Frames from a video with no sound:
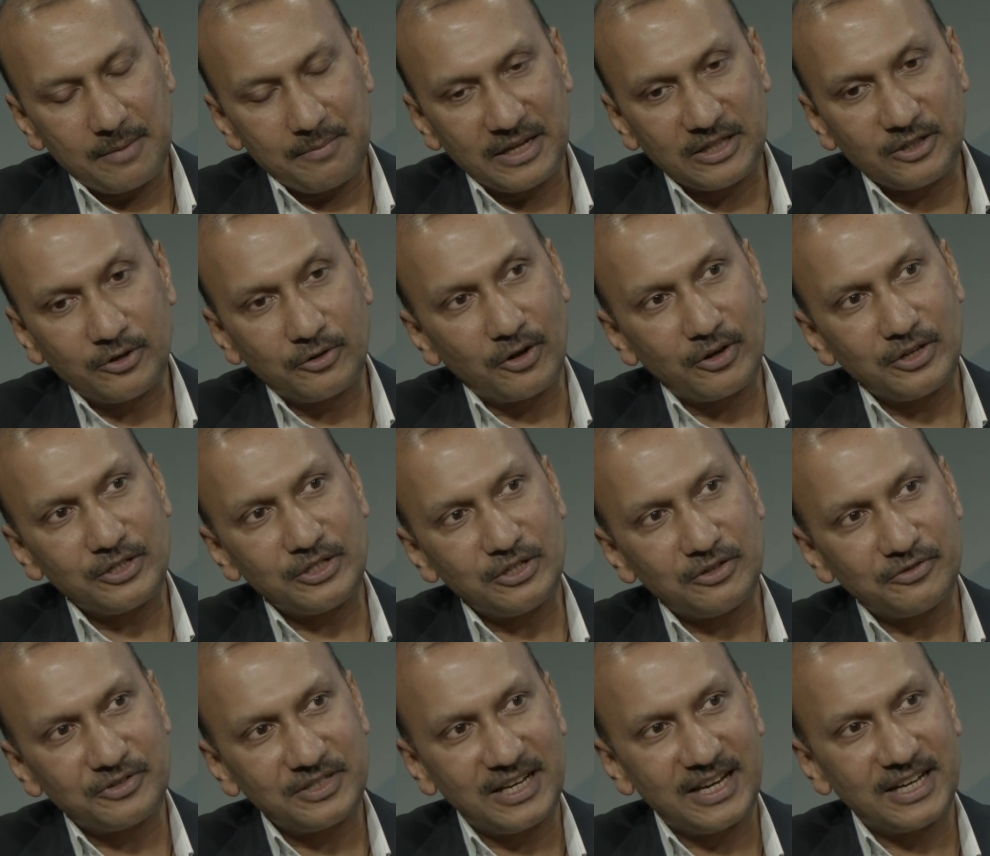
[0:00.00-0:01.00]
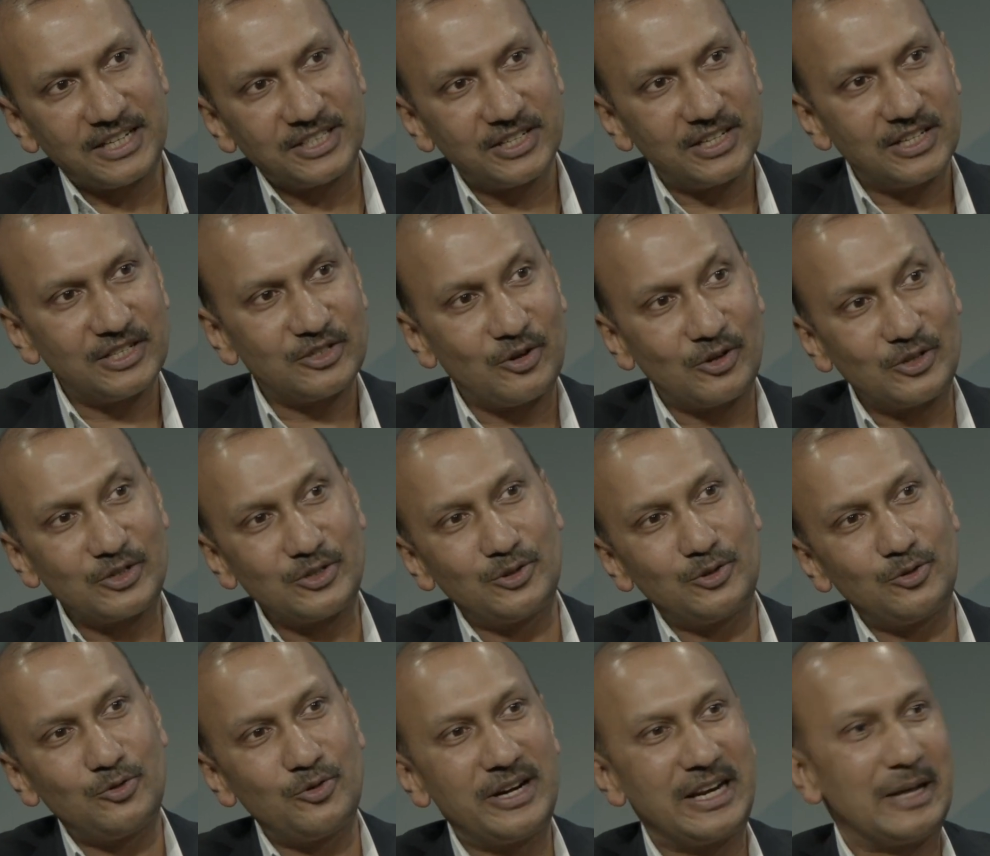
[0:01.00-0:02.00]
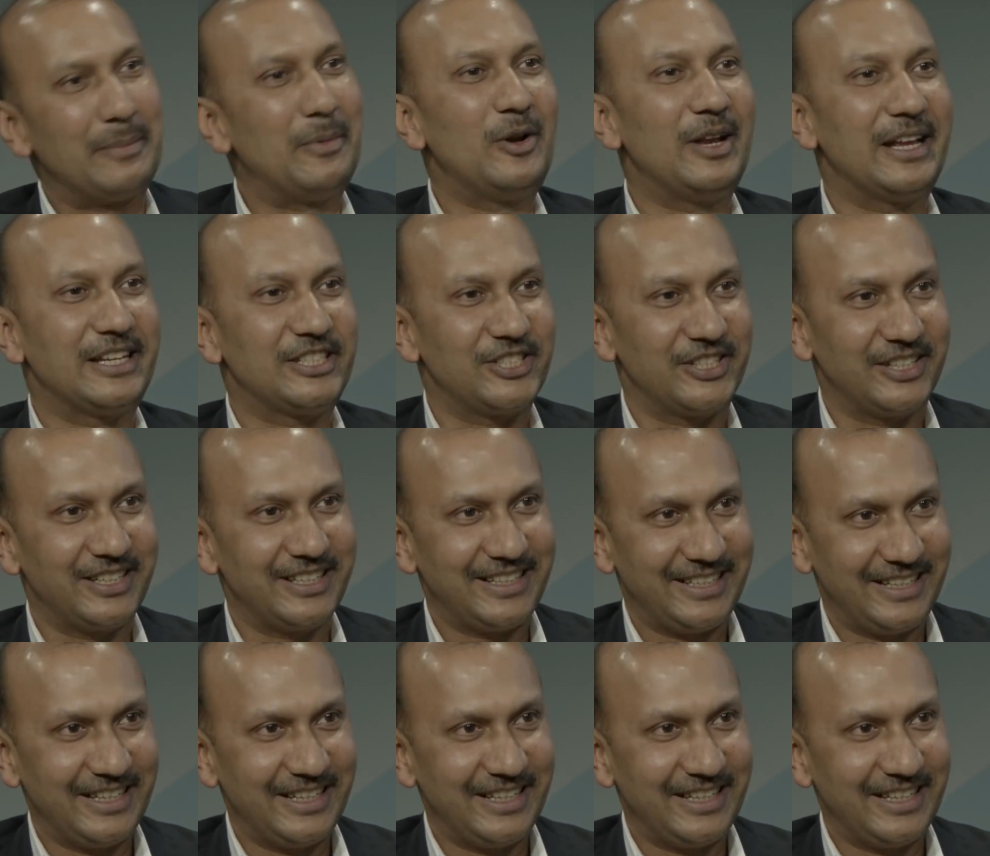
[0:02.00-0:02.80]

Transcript: methodology of selection is also through a demo lecture.